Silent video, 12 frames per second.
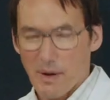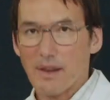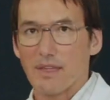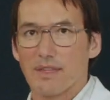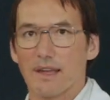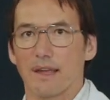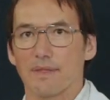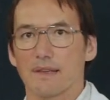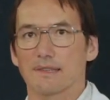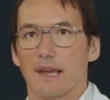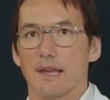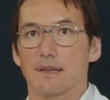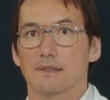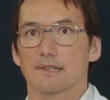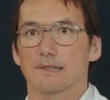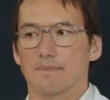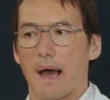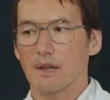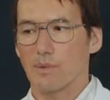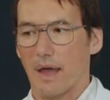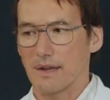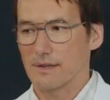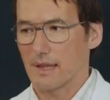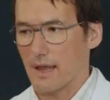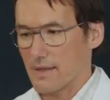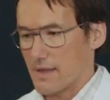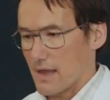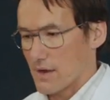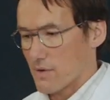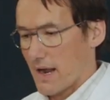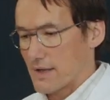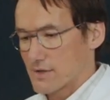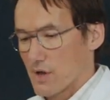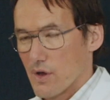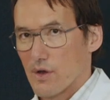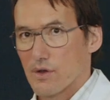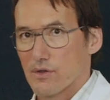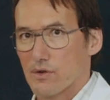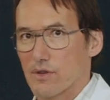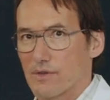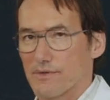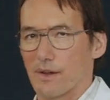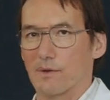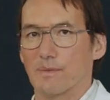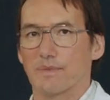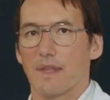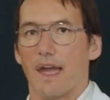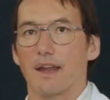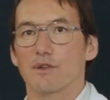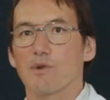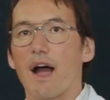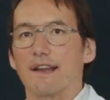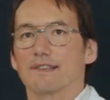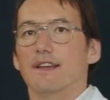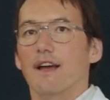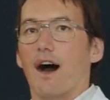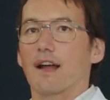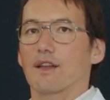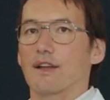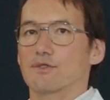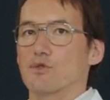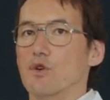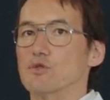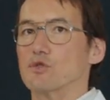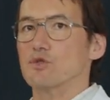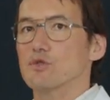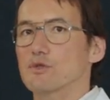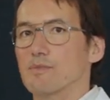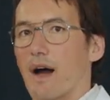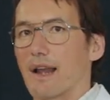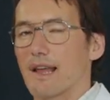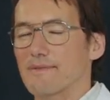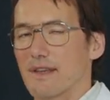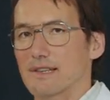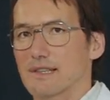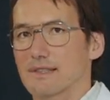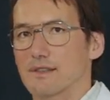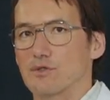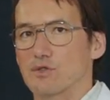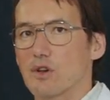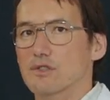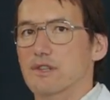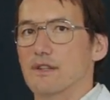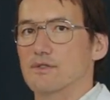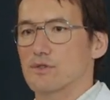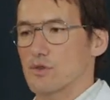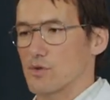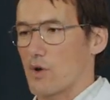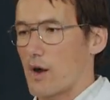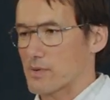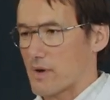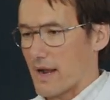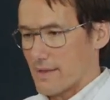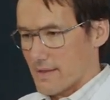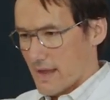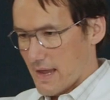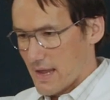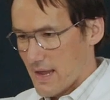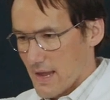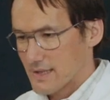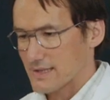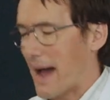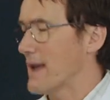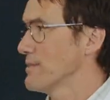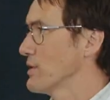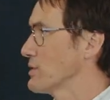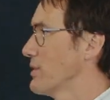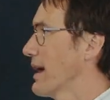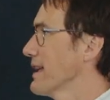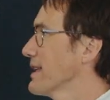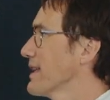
you're probably thinking there's a smarter way to get the grains through the funnel. And you're right, I'd like to introduce my lovely assistant Jocelyn to operate the smart motorway.